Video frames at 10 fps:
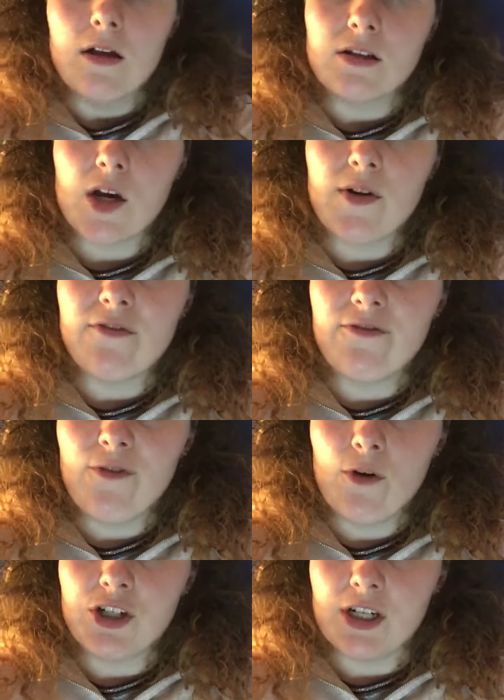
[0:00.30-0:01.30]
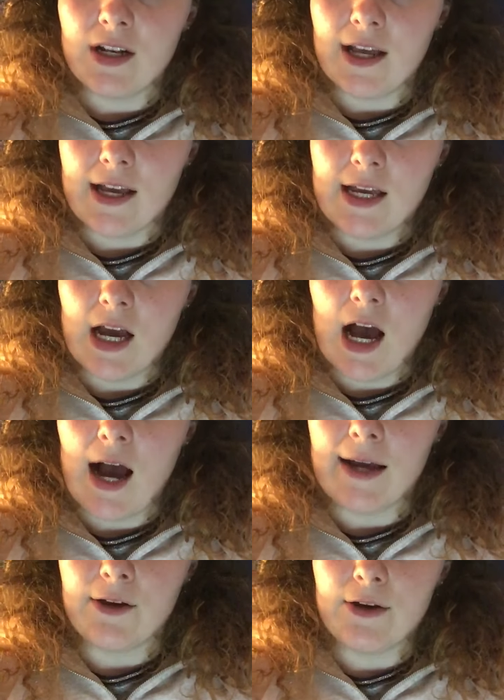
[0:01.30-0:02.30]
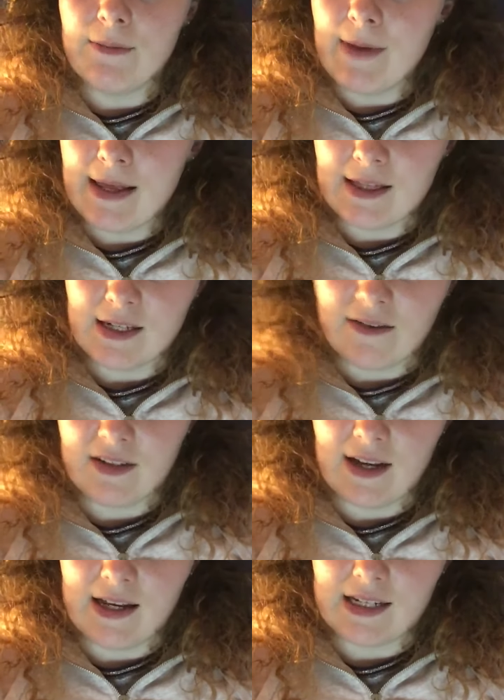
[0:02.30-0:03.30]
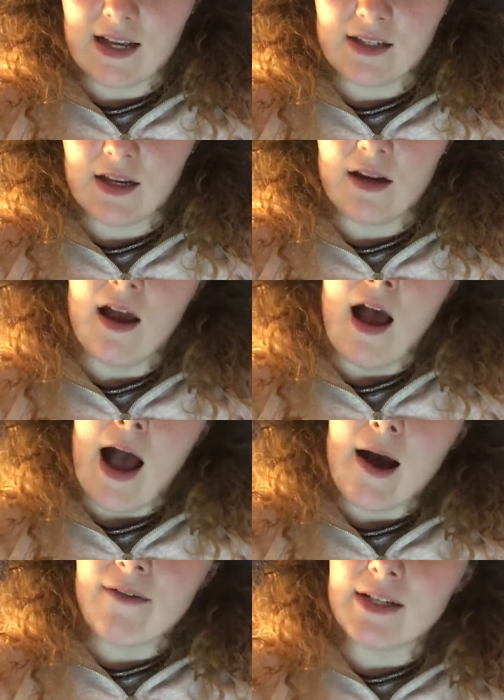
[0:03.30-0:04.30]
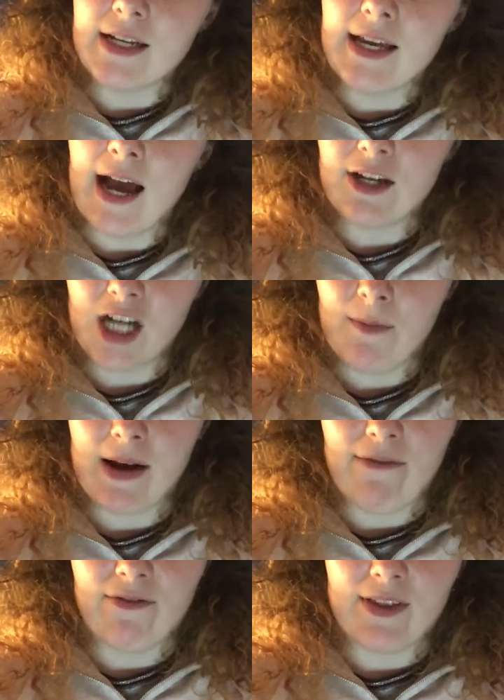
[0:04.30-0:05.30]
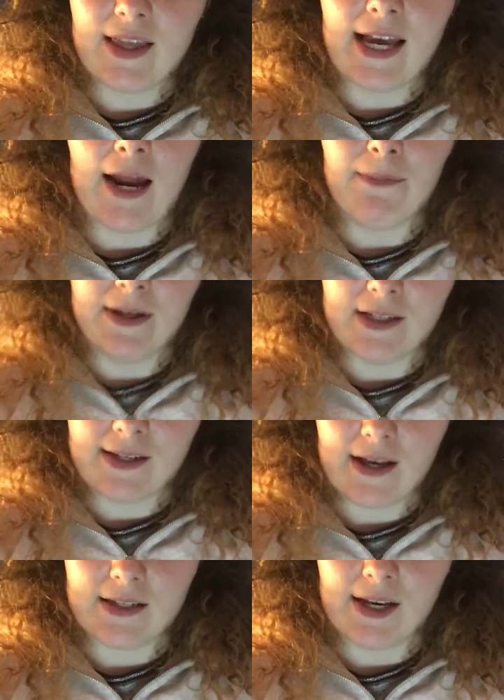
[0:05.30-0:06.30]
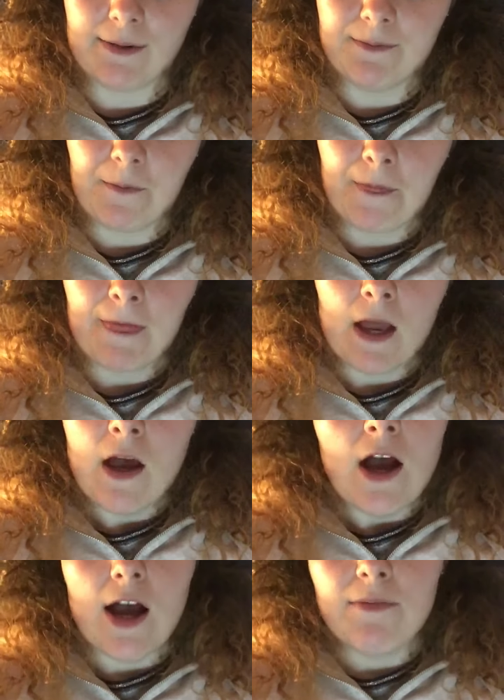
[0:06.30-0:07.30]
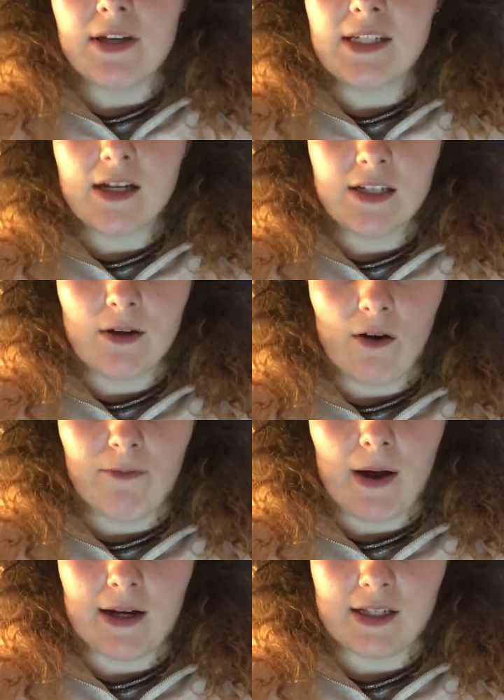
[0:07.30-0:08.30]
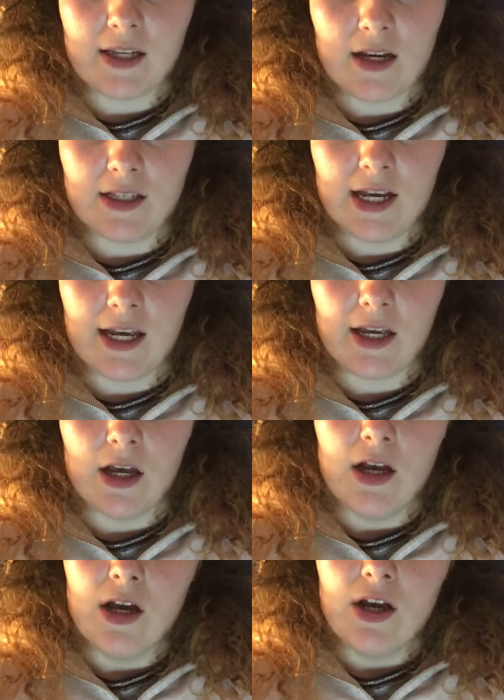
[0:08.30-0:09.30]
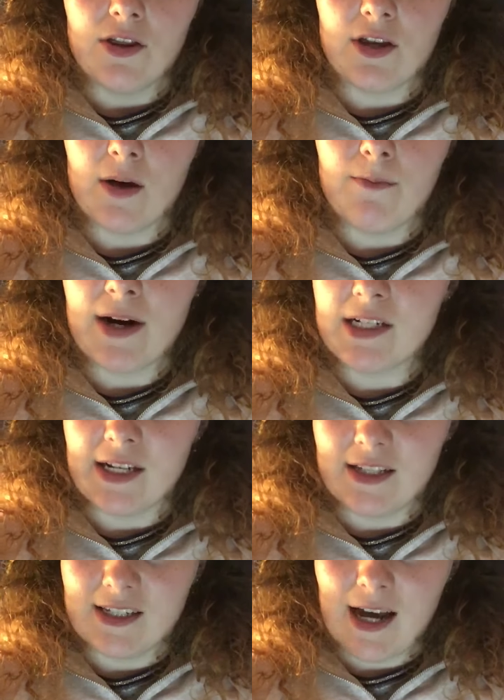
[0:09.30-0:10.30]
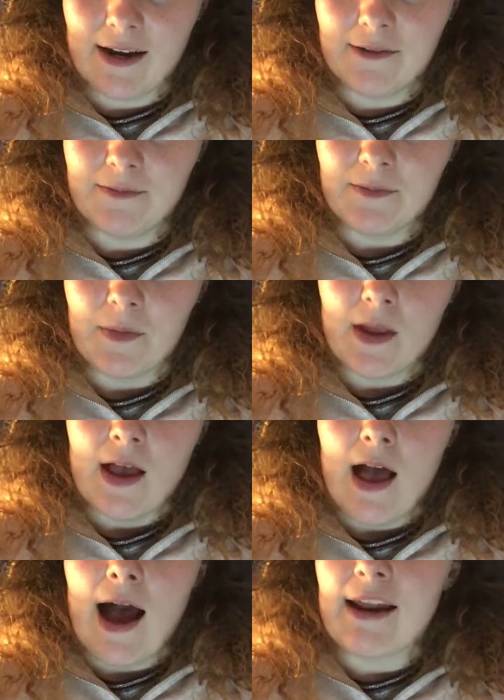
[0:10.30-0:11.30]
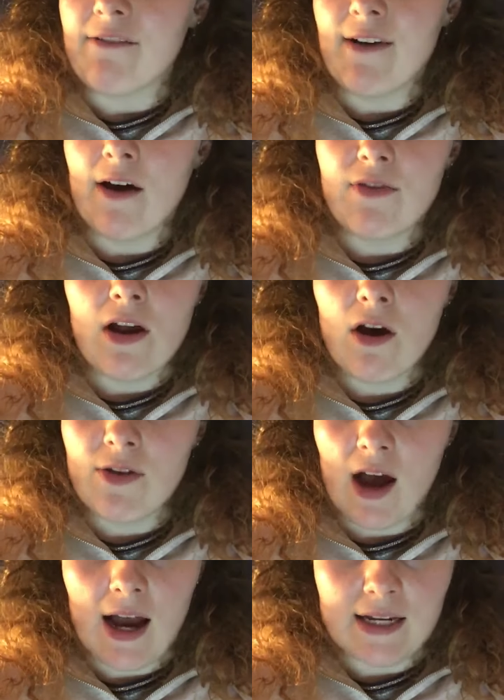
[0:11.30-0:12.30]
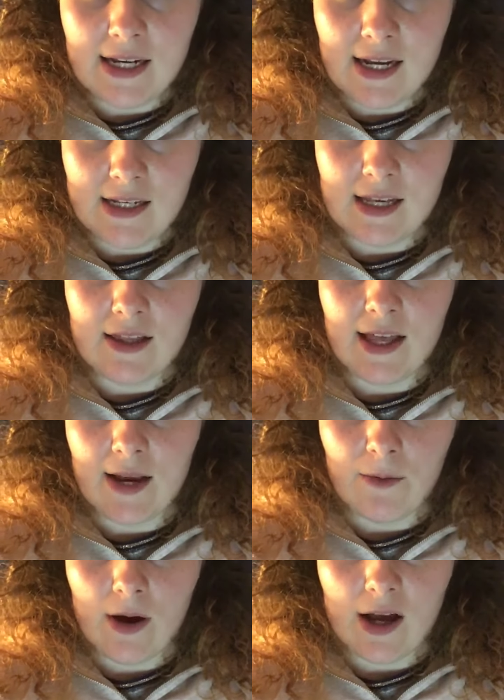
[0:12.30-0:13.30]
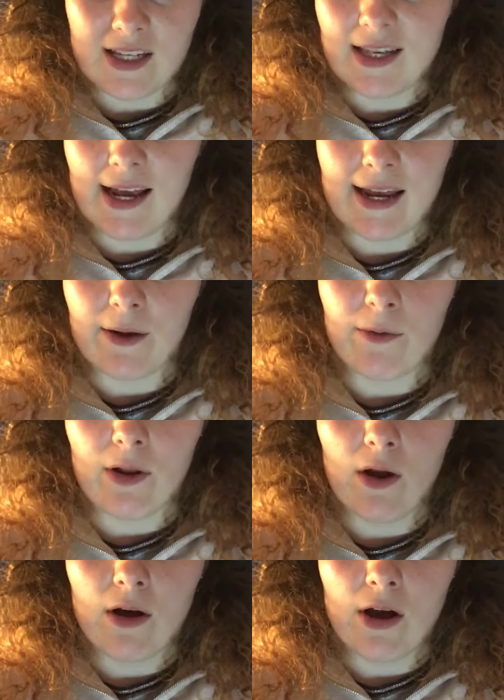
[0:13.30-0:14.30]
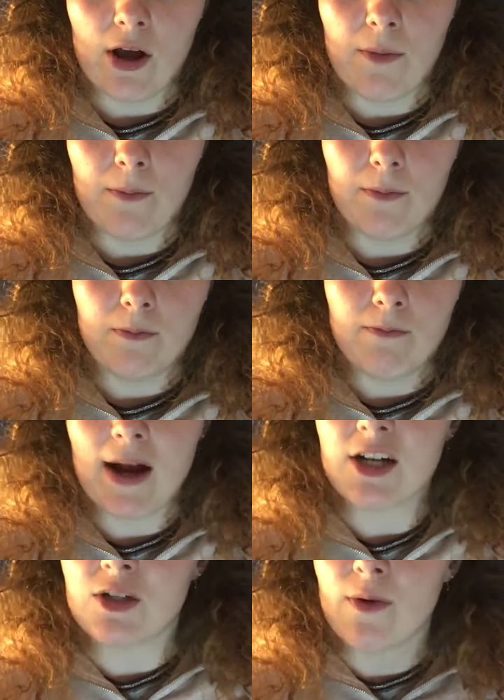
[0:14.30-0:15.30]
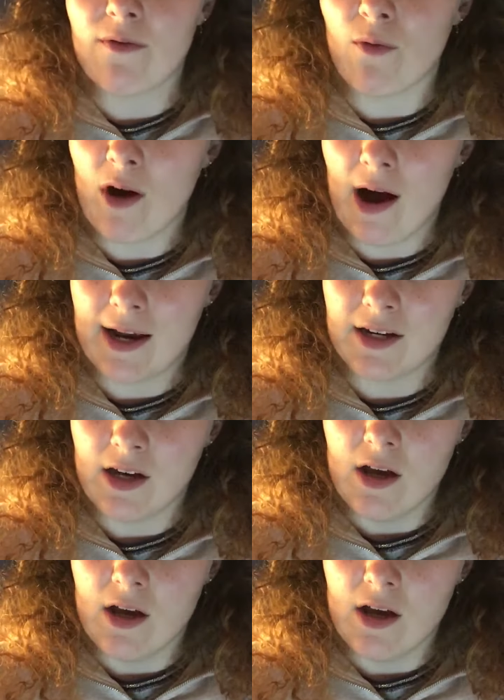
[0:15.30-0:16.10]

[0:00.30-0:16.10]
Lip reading: So unfortunately, I couldn't make the start of today's lesson. However, I did catch up on everything they had been discussing. They started off by discussing the Brechtian style, and I found that a lot of the ideas that they were saying were a lot matched with what I'd